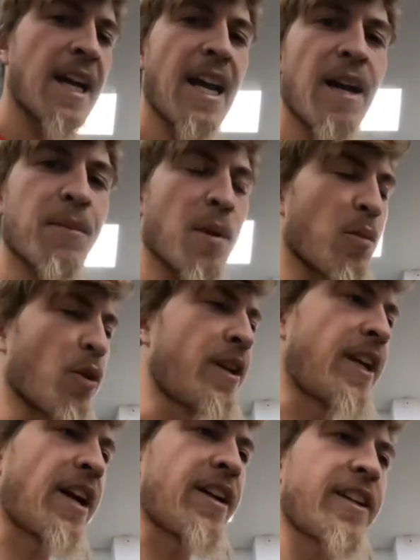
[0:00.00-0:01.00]
I had my boy
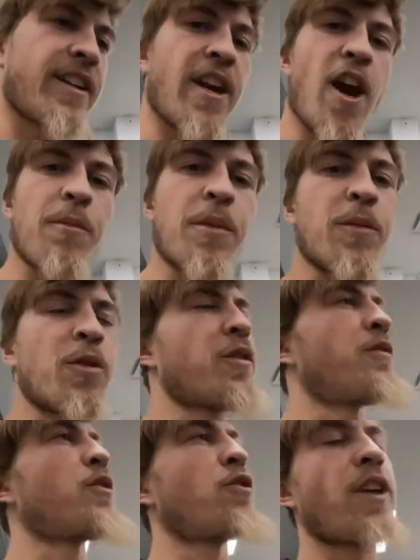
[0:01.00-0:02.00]
down here helping me with
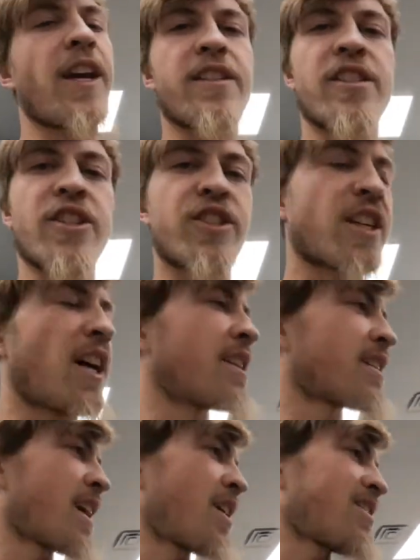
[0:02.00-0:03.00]
a few things. He just got
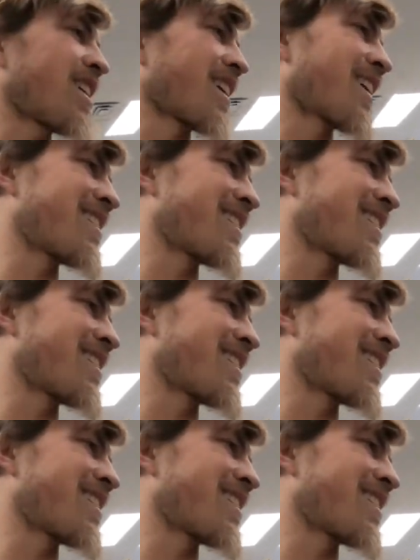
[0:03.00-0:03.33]
into town, like I